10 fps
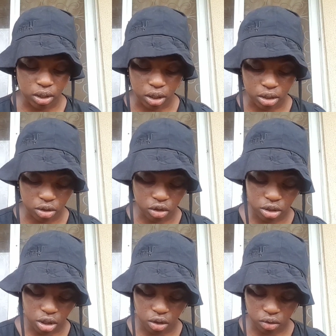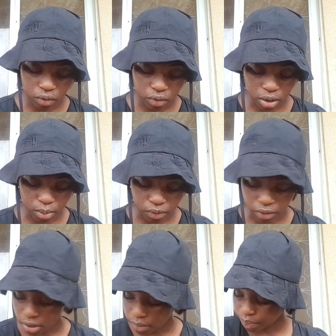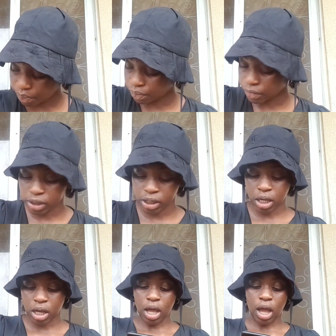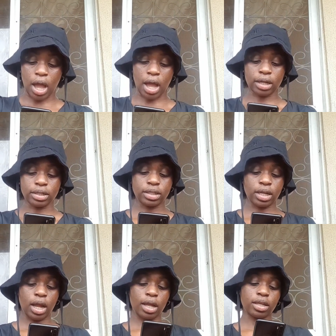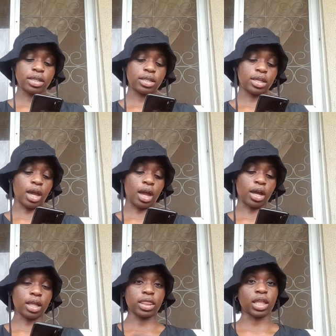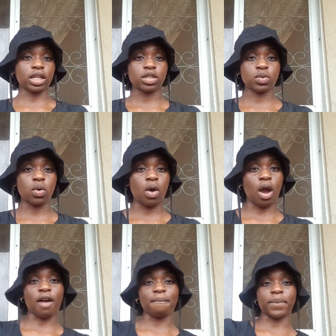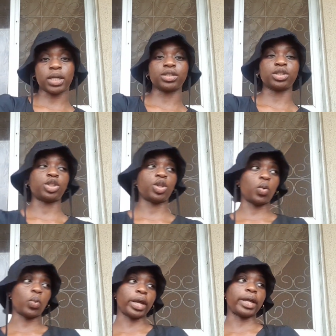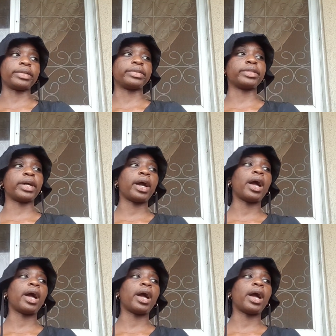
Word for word: Change, just a lot of other movies. And yeah, that's all I've been doing.